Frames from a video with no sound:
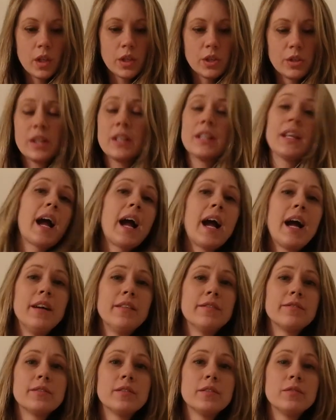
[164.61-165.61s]
You need to
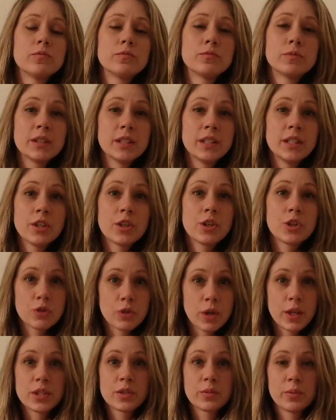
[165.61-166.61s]
have really good
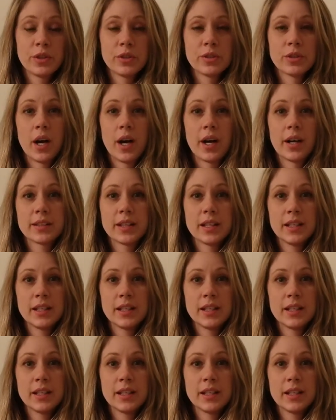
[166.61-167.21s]
trust with your dog.